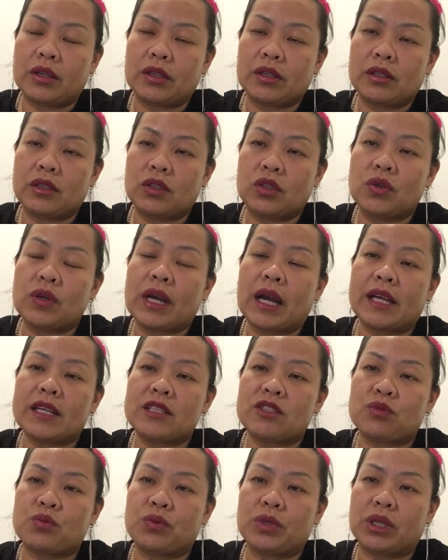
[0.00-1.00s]
you
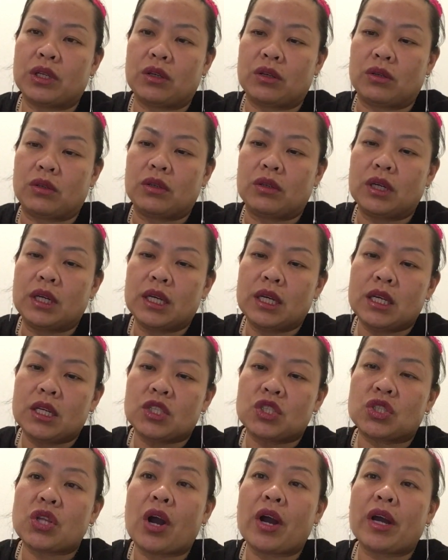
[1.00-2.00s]
guys will
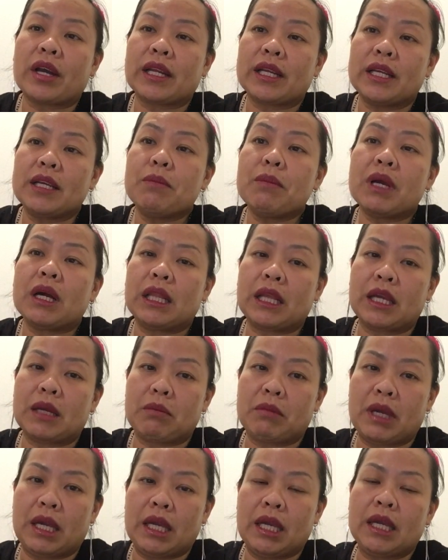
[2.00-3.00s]
start emailing
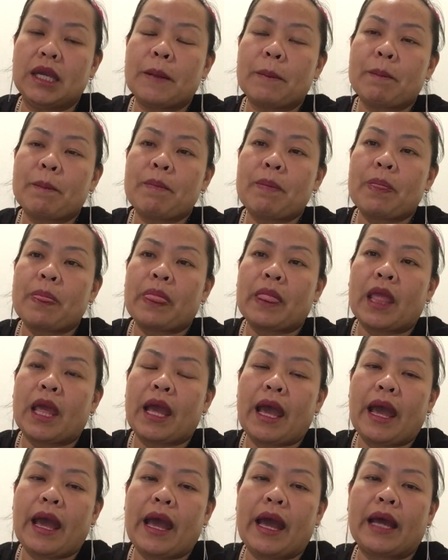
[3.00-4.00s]
me
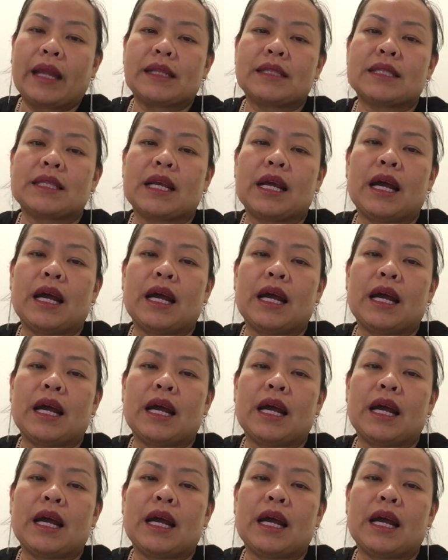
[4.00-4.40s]
at